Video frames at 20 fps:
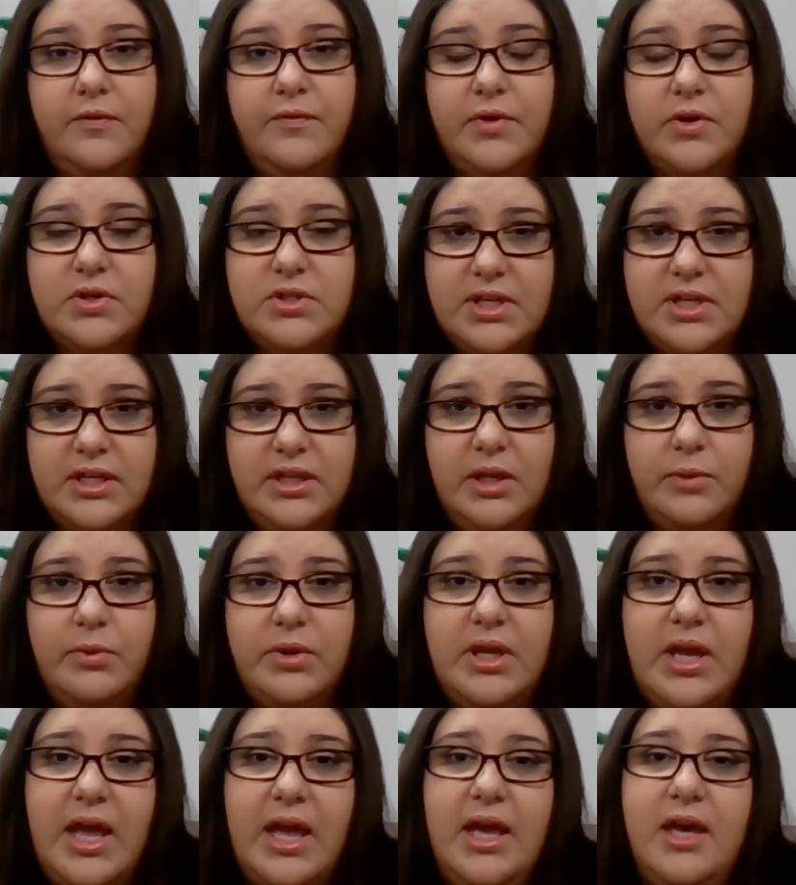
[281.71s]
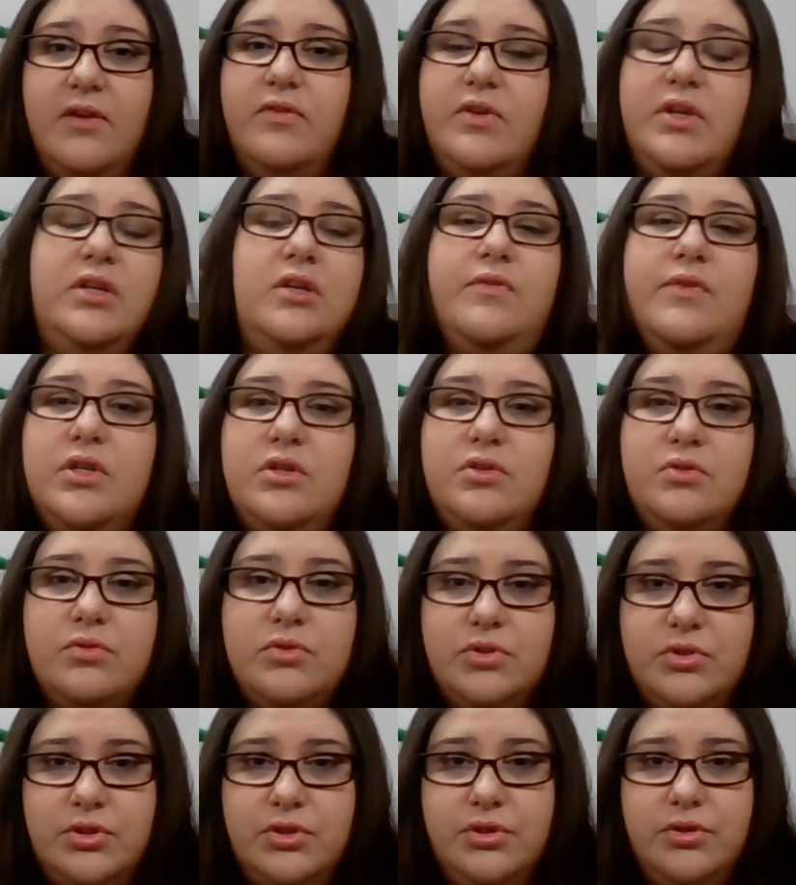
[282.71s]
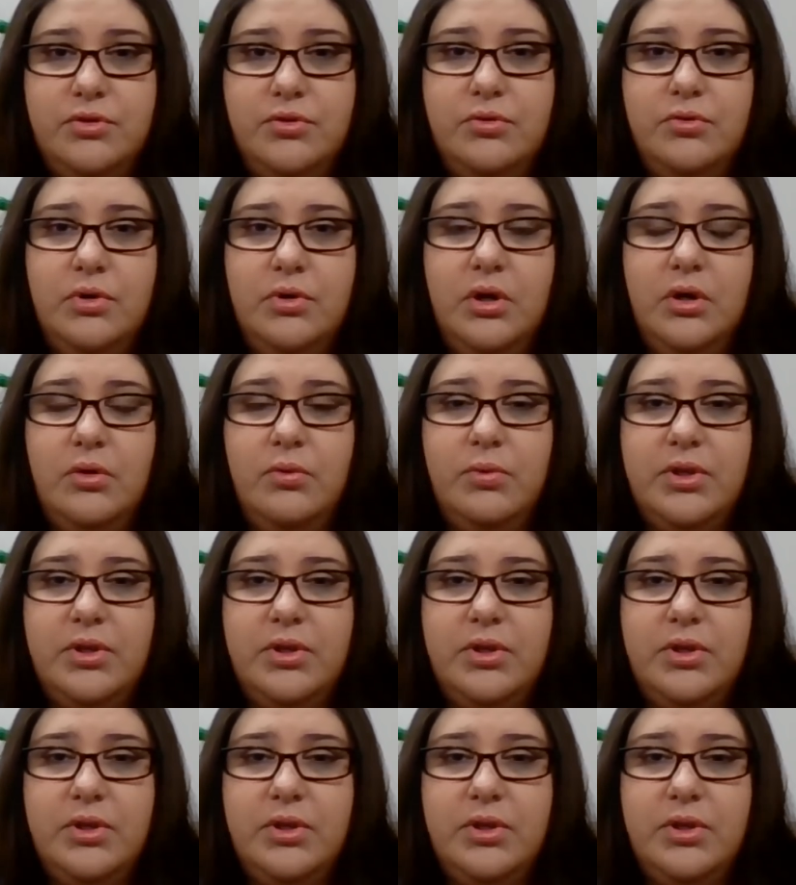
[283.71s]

The first thing that we have individuals do